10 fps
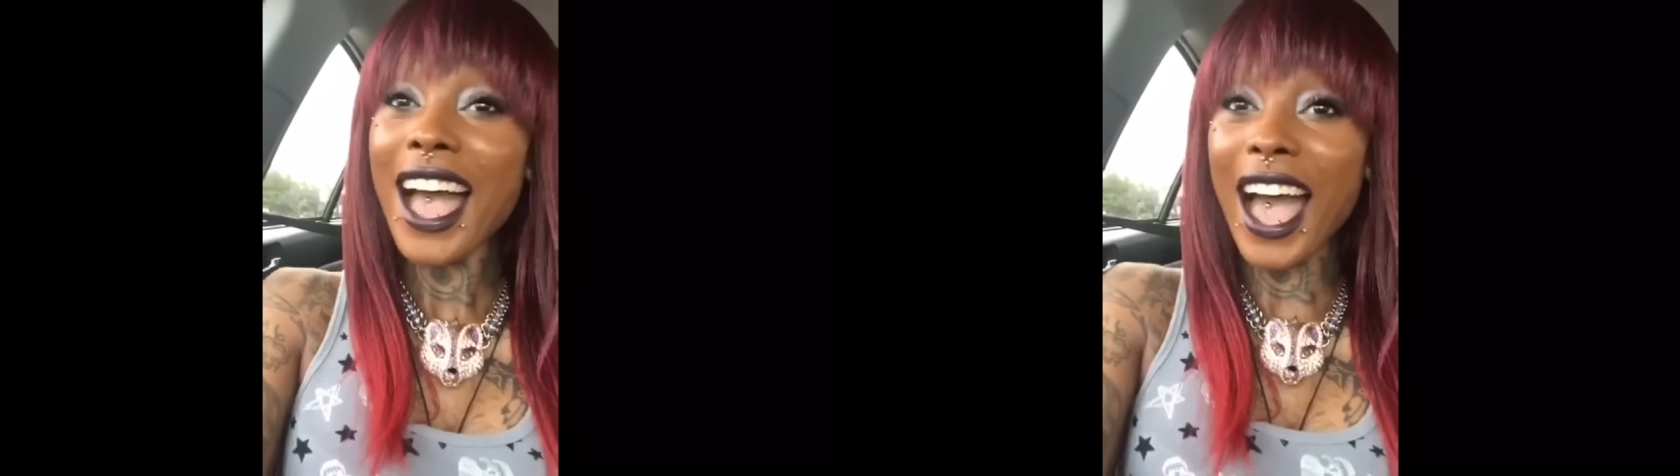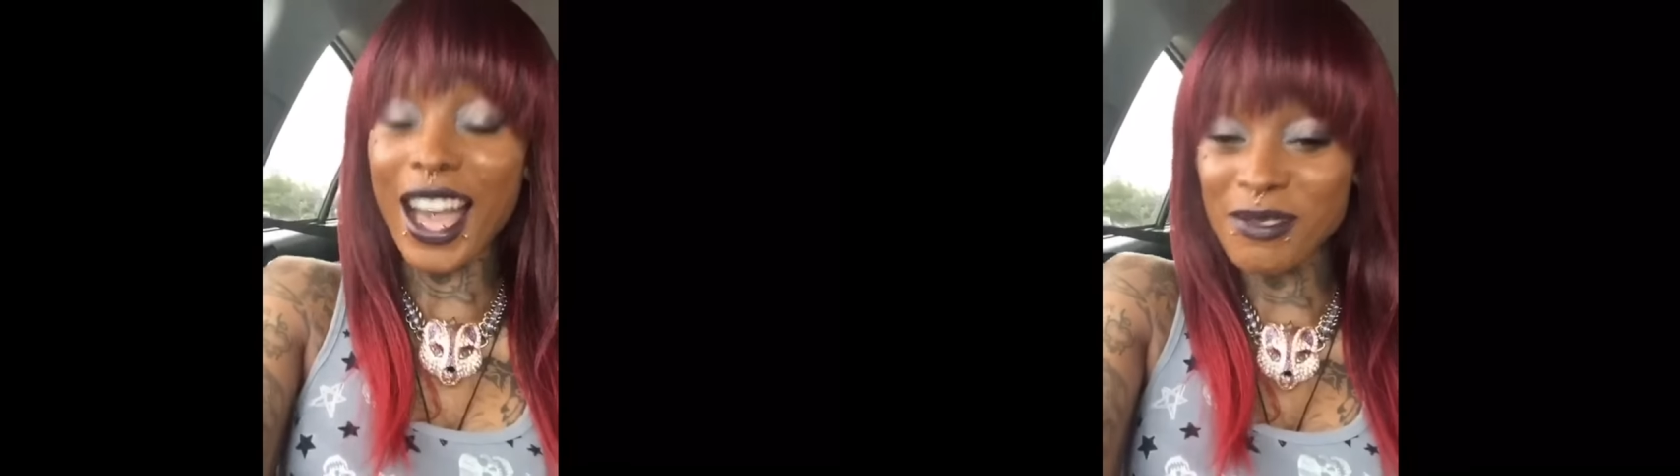
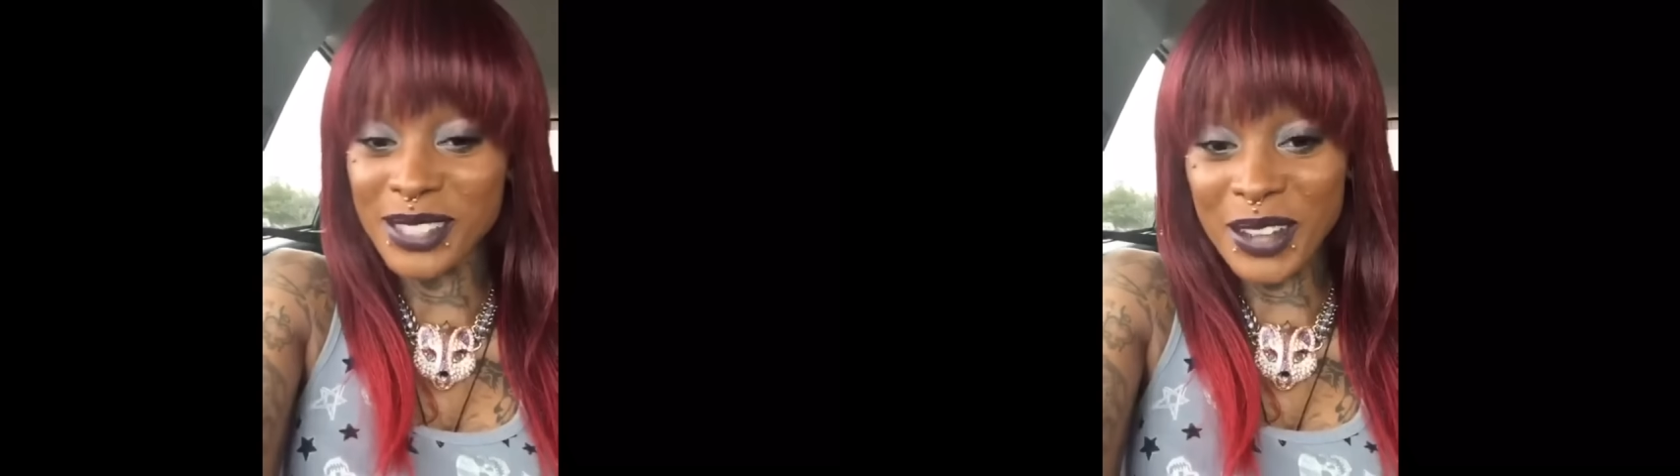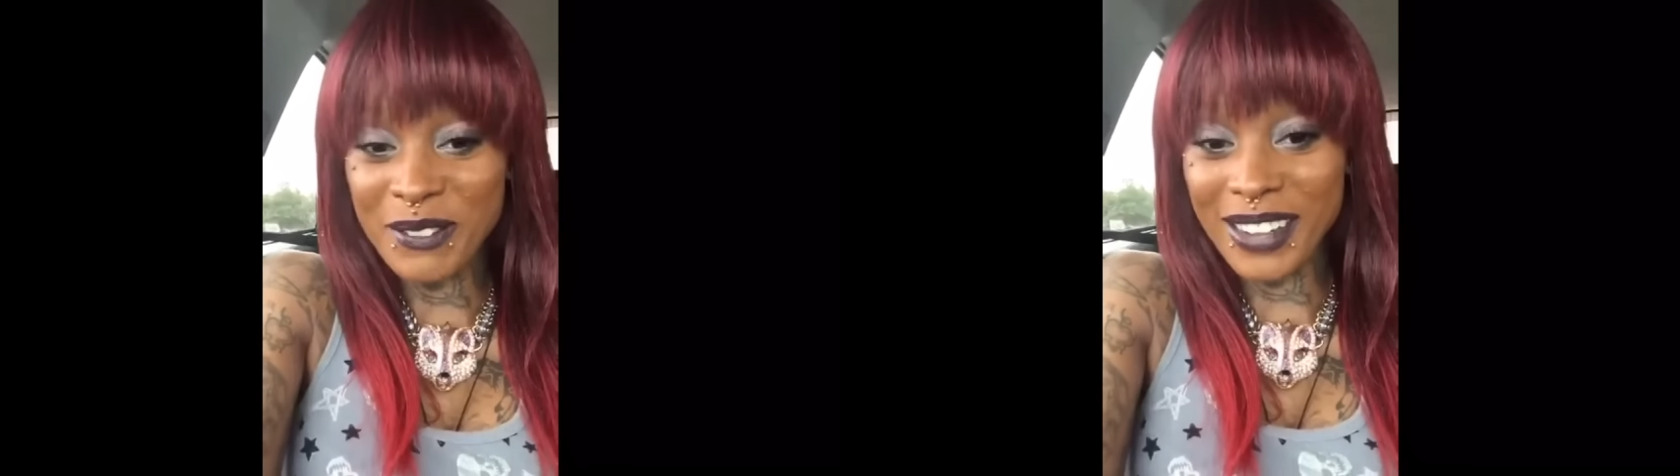I'm
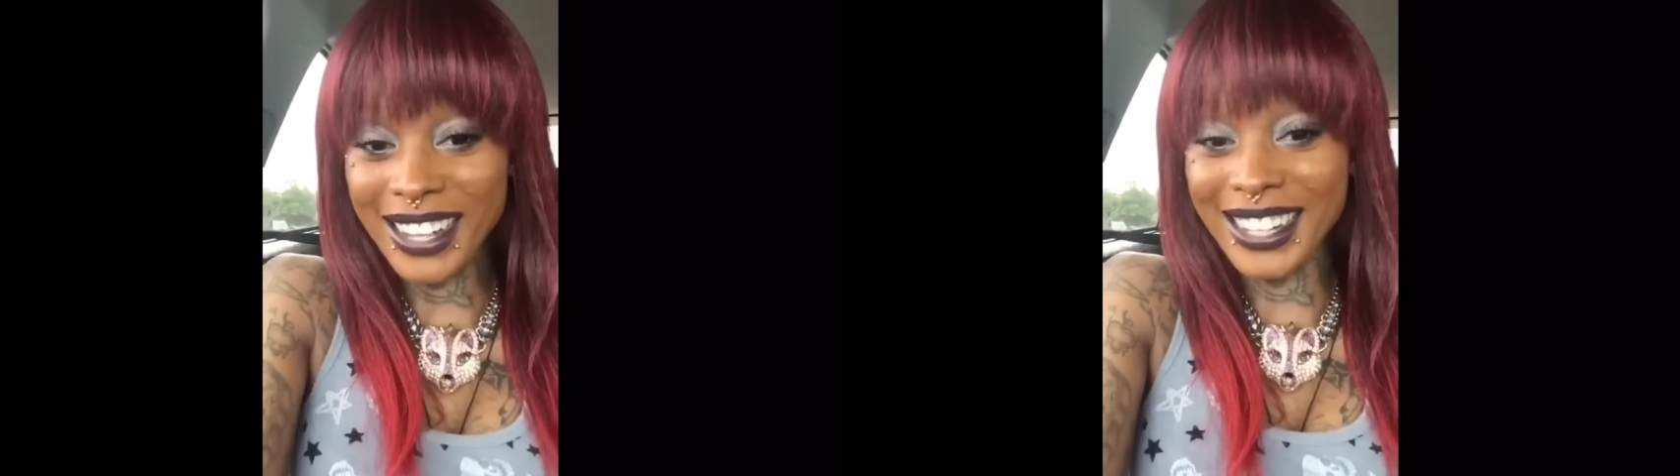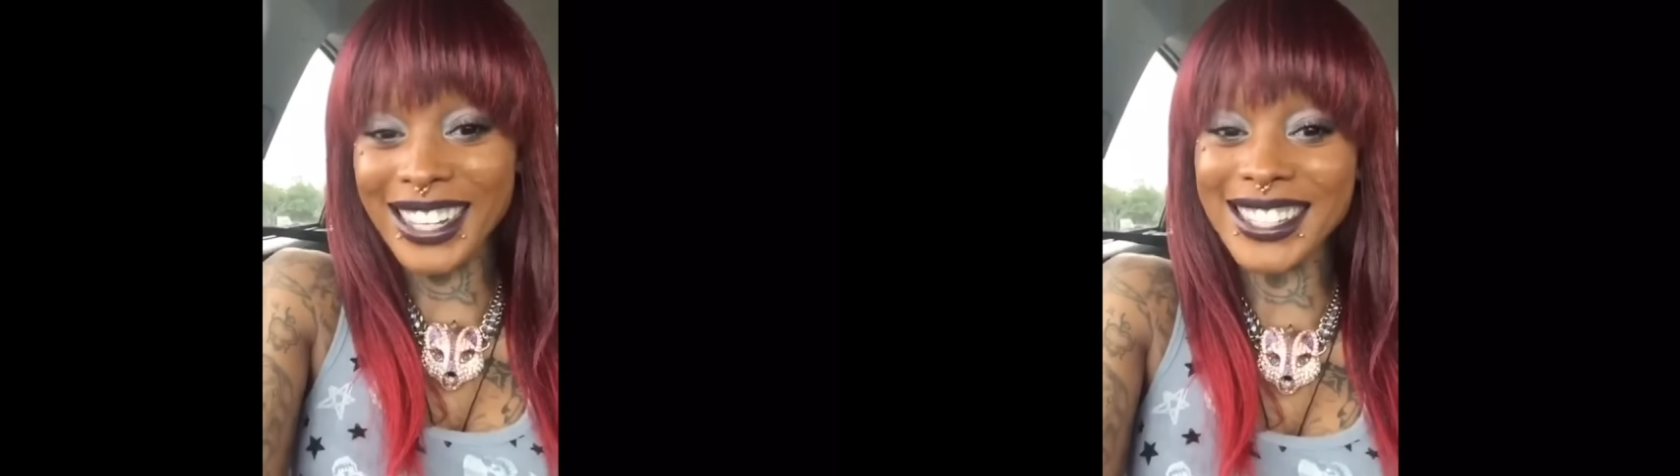so
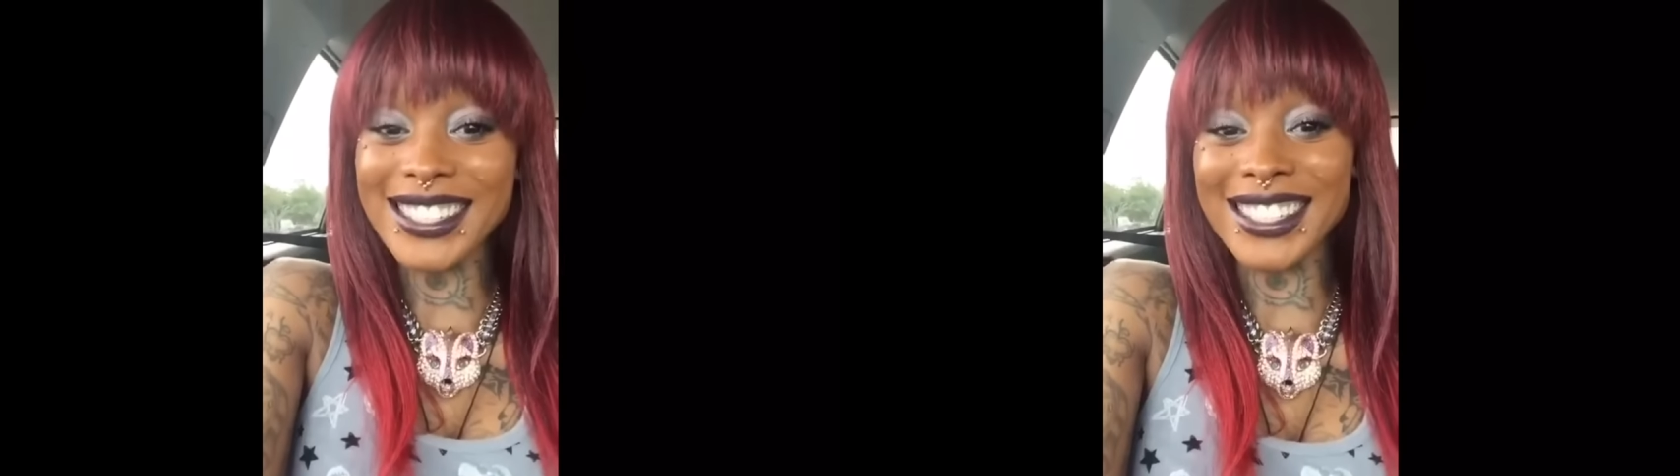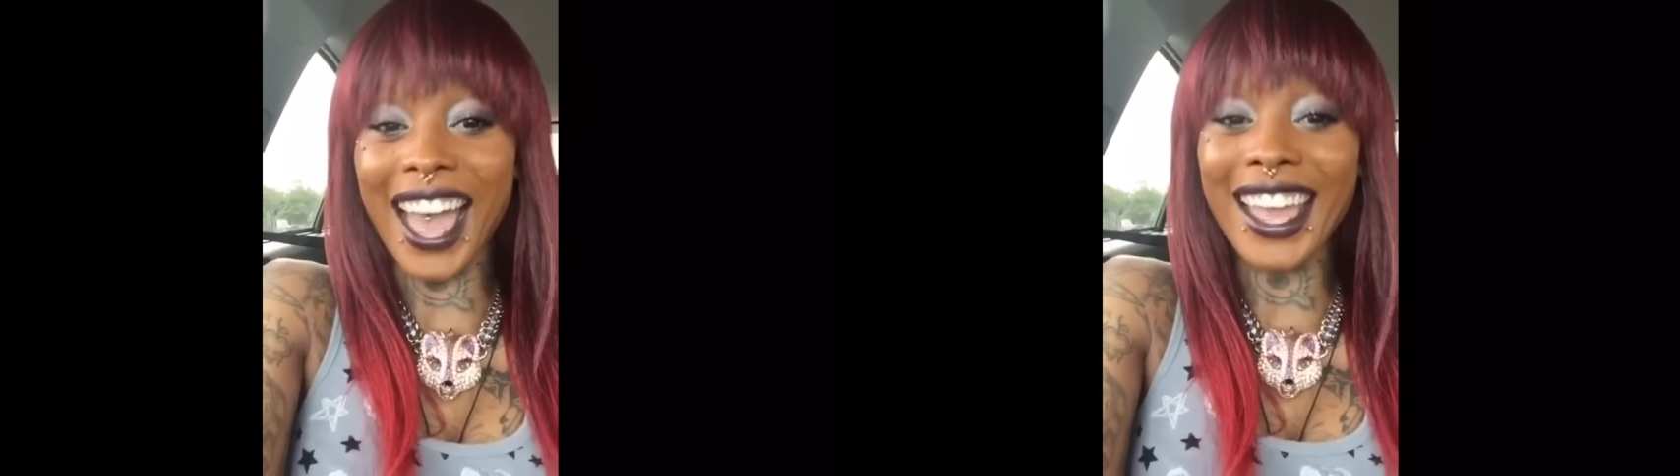fucking
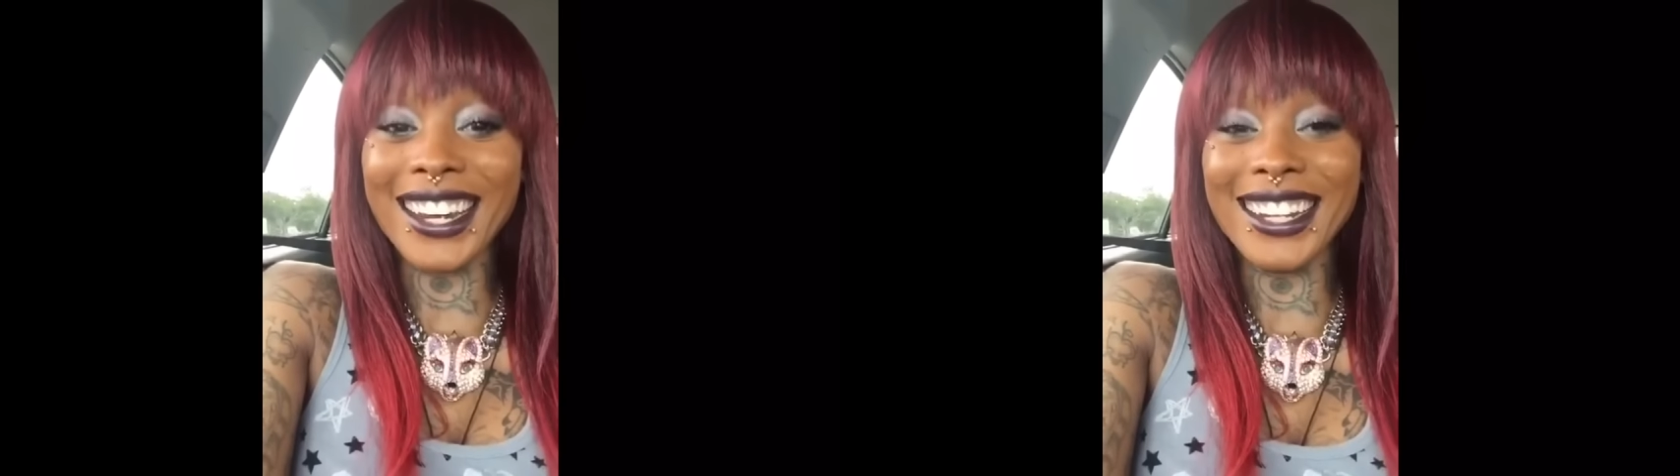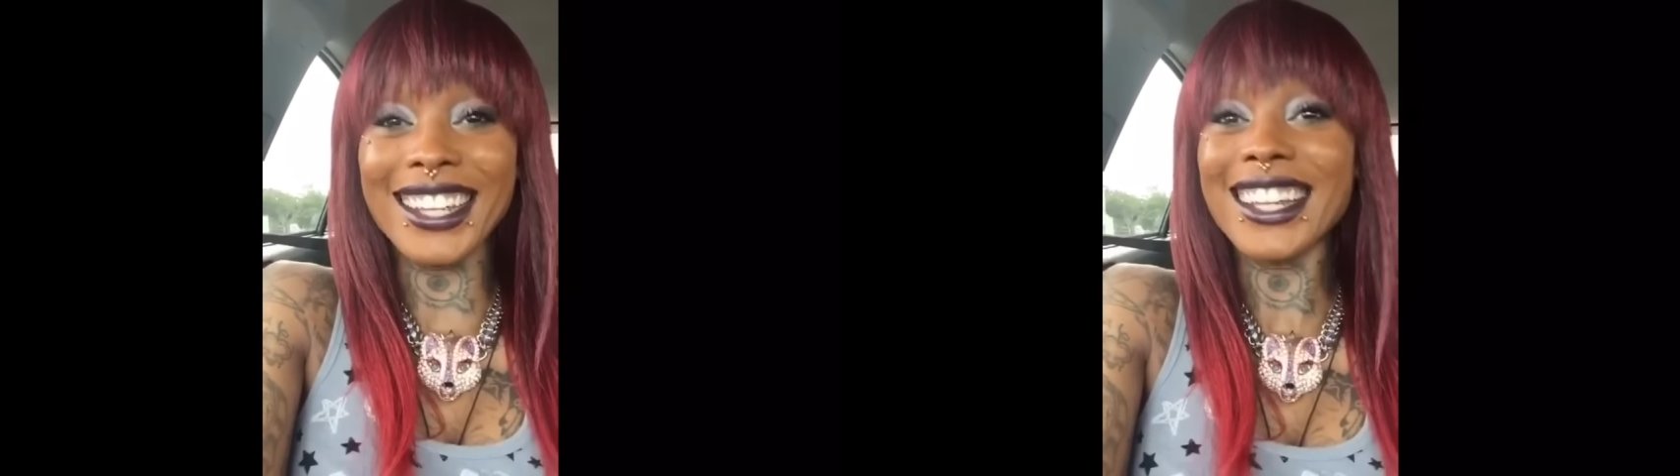
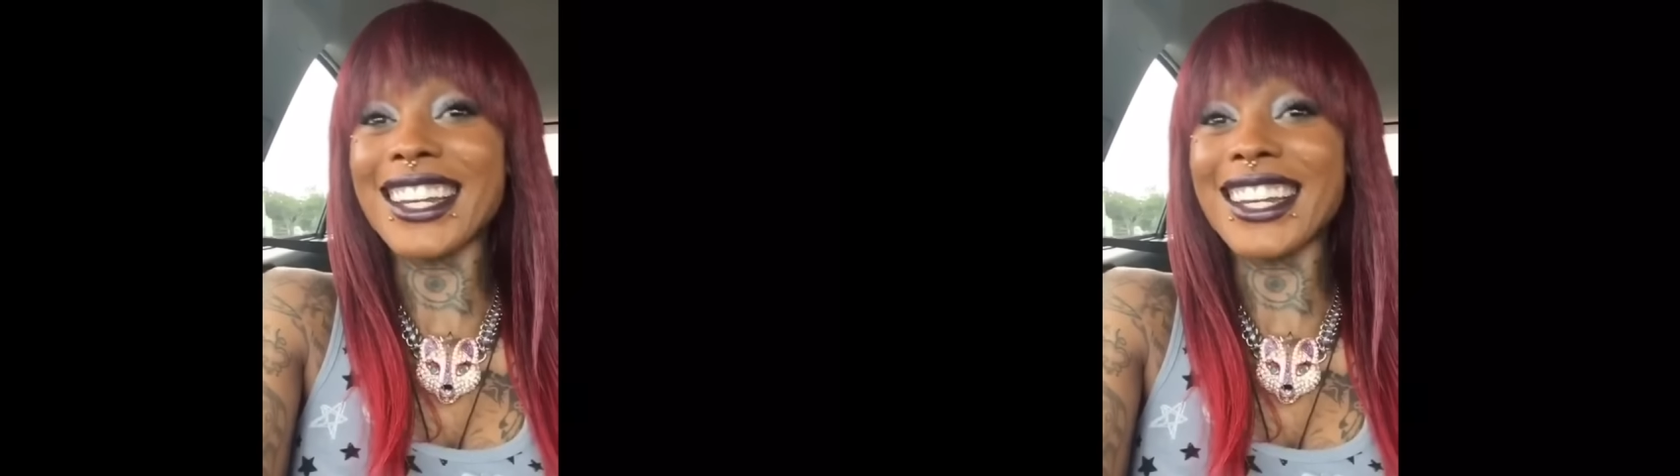excited.